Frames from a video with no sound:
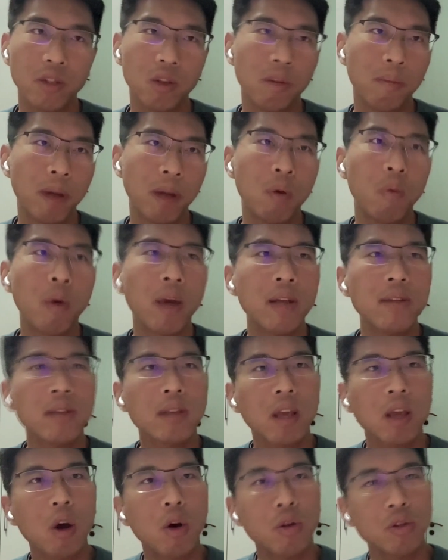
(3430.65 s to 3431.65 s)
So we are
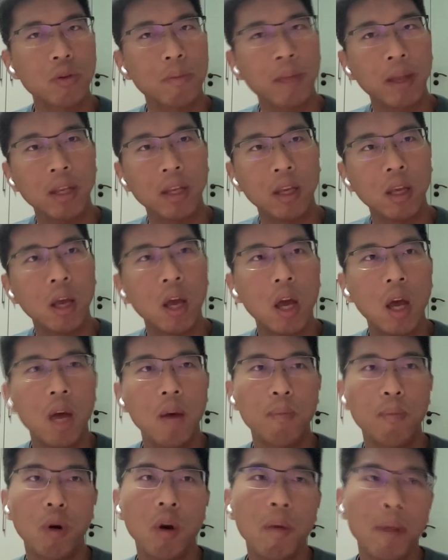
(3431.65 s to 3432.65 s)
seeing also many
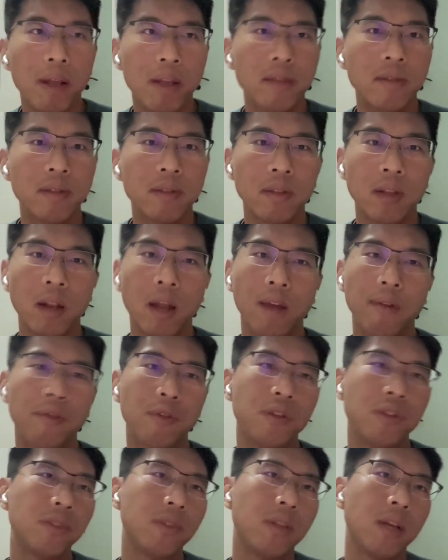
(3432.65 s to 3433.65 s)
problems. Like
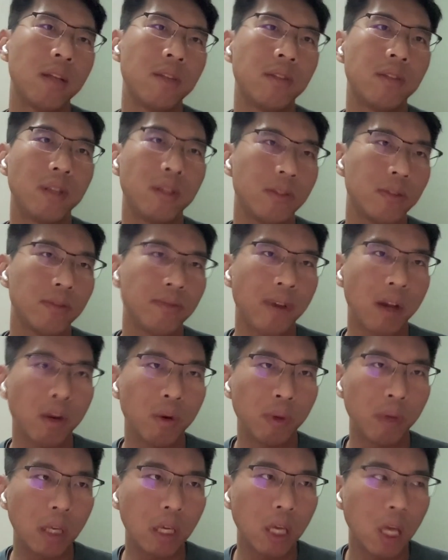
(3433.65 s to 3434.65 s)
first, that it's
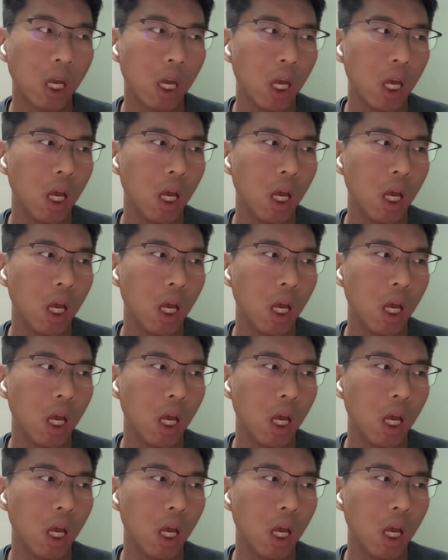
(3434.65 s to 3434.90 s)
very